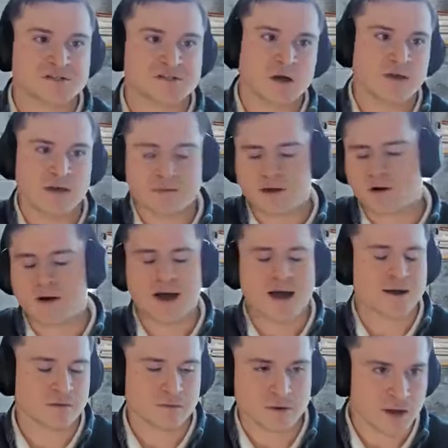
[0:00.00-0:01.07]
Just know that that'll
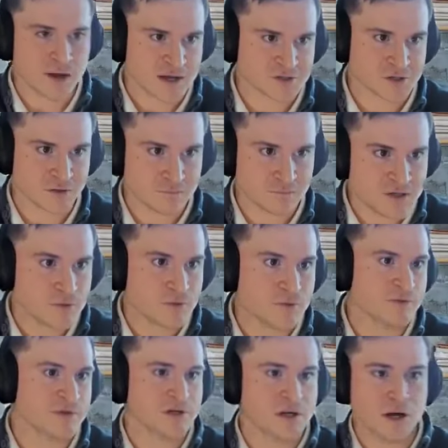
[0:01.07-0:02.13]
add a little extra
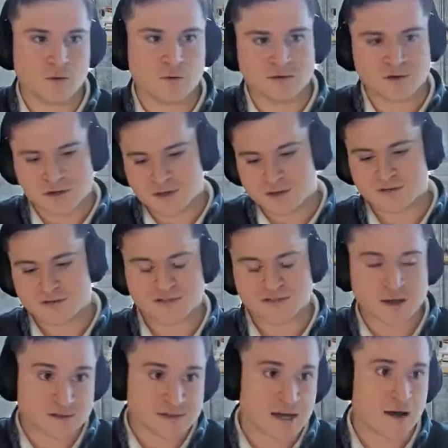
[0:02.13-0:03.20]
compute. You can either
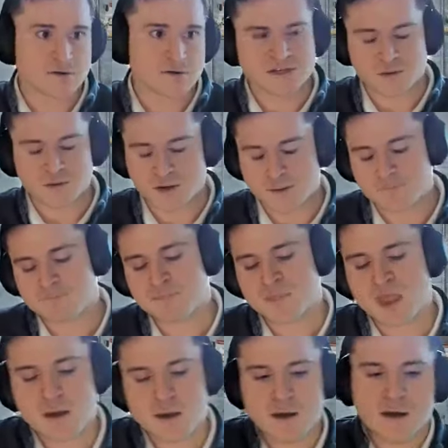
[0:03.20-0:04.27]
scale it down or scale it up.
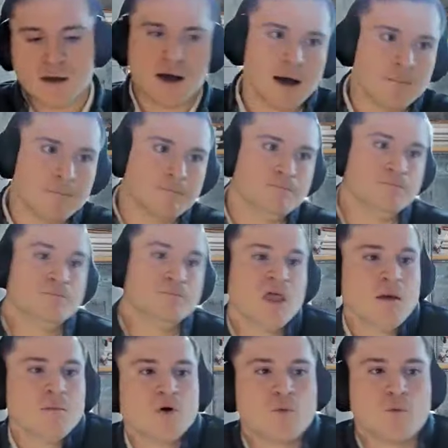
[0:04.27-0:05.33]
Um,
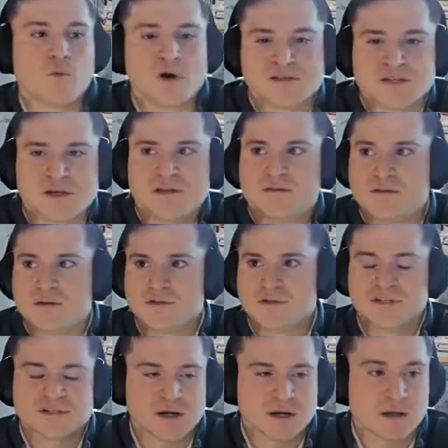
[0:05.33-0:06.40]
but what it's going to do is
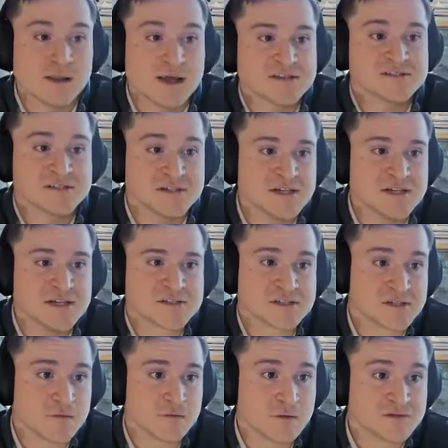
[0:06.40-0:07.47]
it's going to collect
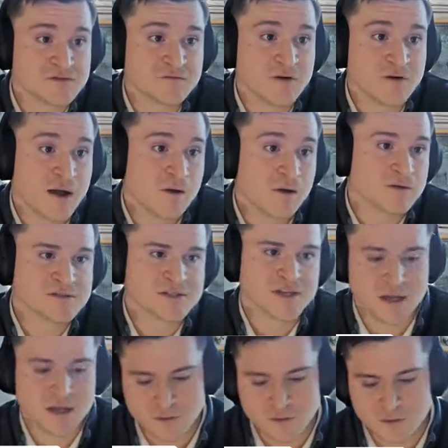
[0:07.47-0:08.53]
statistics on those files.
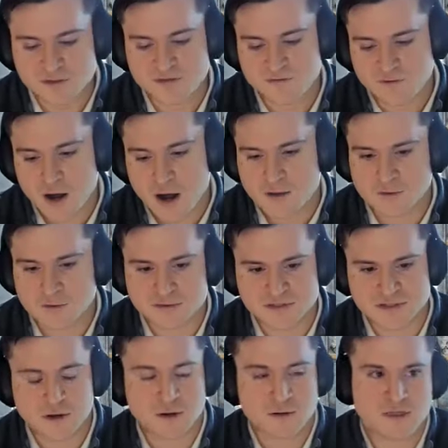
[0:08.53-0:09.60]
And those
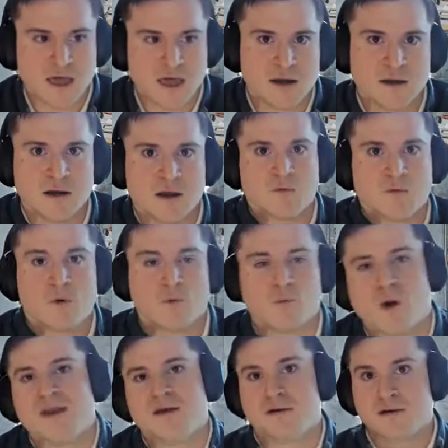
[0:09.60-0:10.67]
files are then,
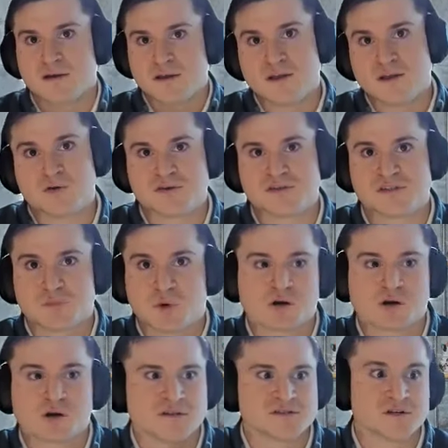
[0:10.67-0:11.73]
when your
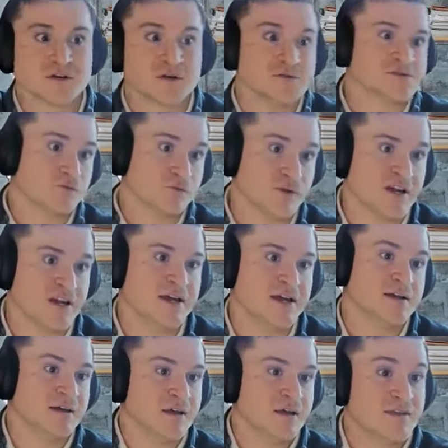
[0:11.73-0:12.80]
Spark cluster goes to
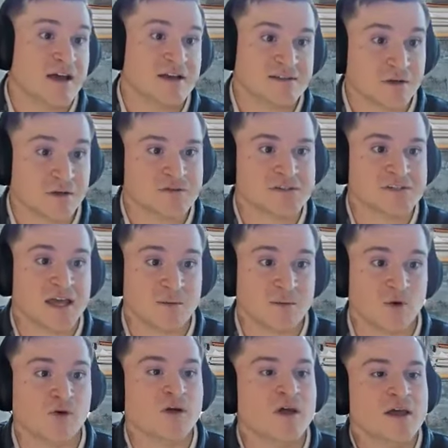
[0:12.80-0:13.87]
read that Delta
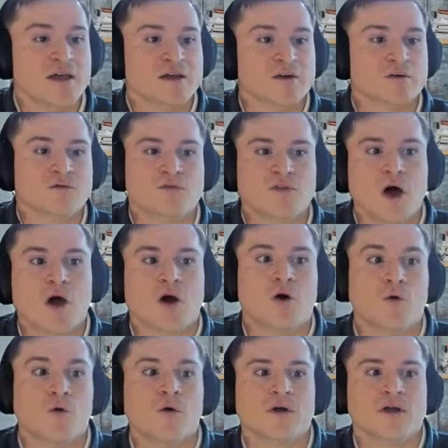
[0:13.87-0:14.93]
table, it'll
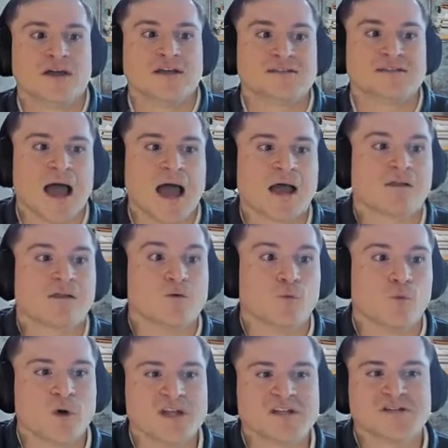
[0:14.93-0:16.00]
know exactly
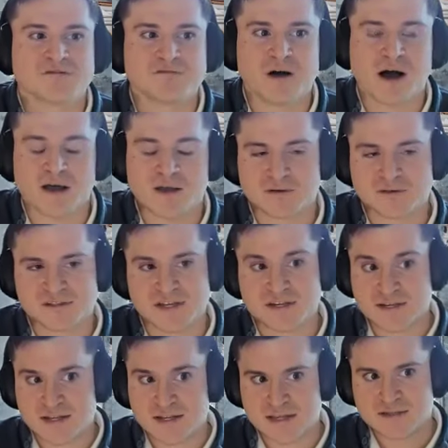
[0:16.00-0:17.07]
which files
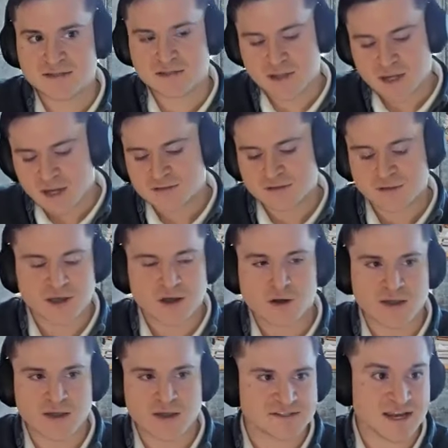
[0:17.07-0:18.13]
it needs. So they
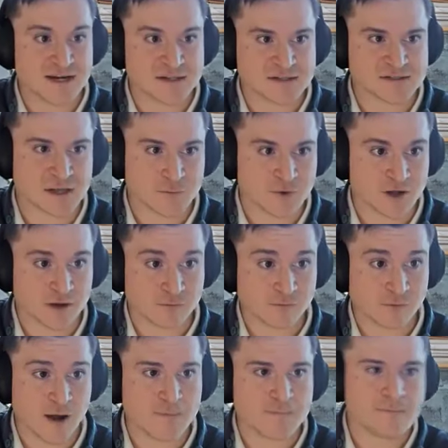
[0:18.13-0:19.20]
call that data skipping,
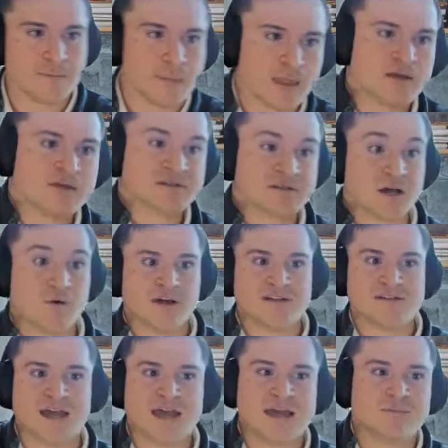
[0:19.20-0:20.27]
right? So
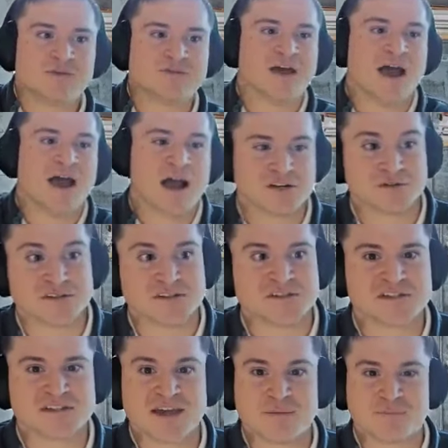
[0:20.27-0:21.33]
it's able to actually
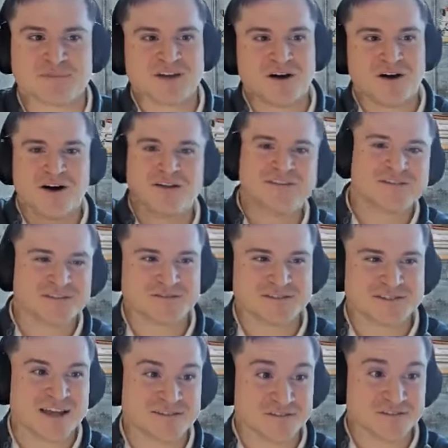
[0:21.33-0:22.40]
skip tons of
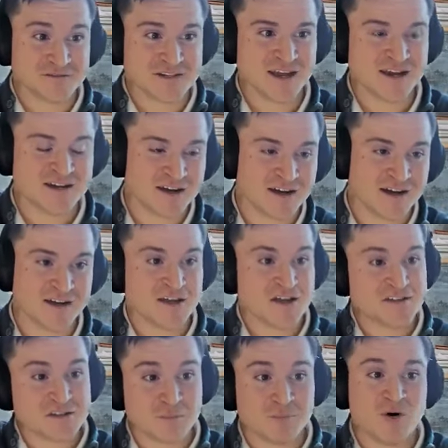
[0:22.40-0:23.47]
sets of data
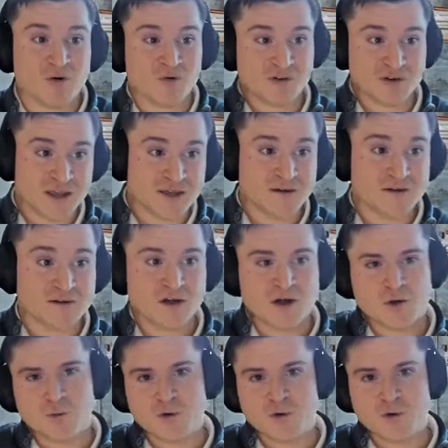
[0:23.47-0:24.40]
to pull it in,